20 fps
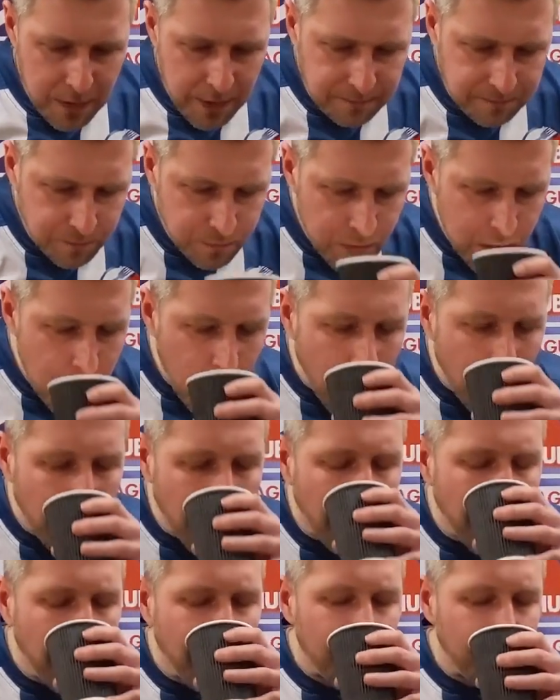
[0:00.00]
message
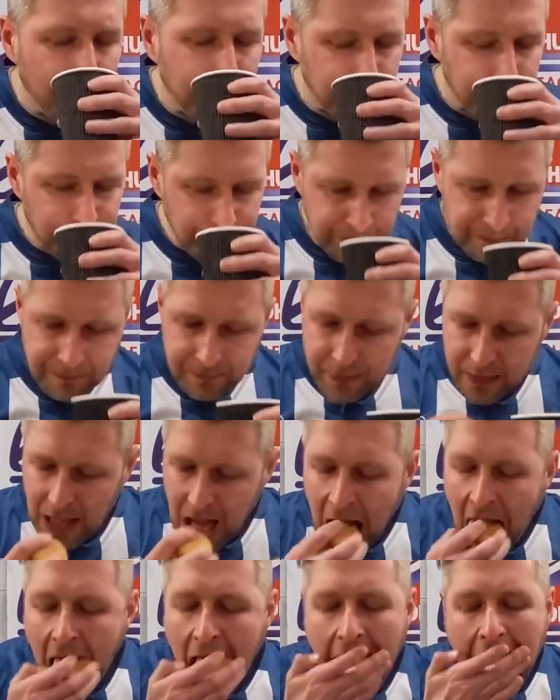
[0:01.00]
us and tell
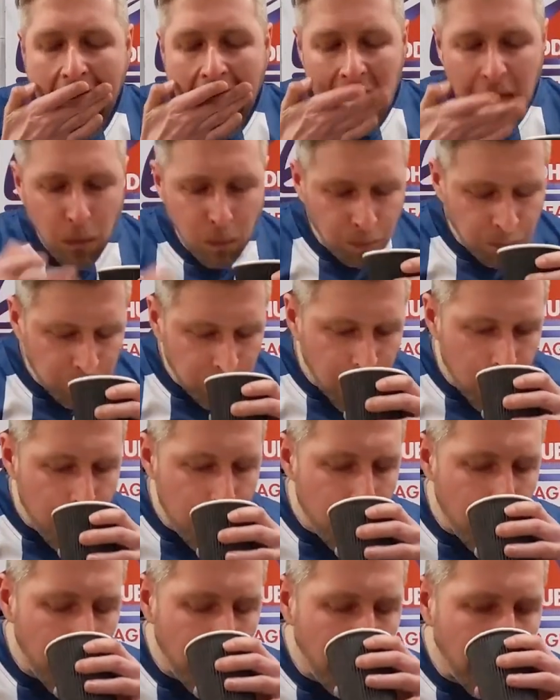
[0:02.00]
us that you want to
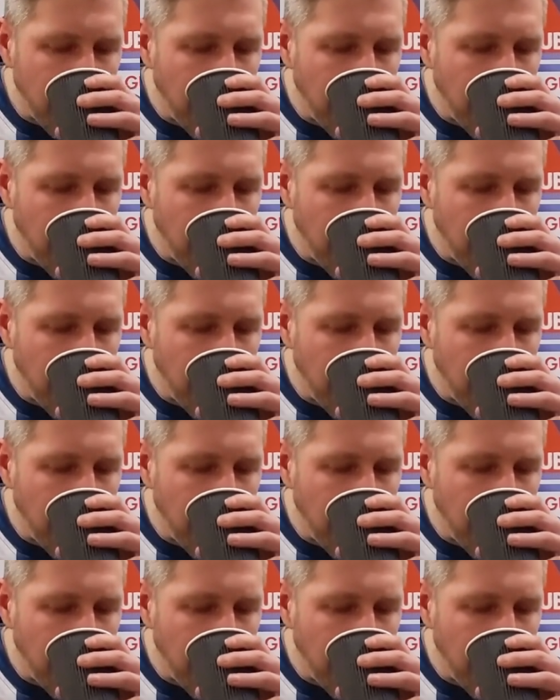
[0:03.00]
enter.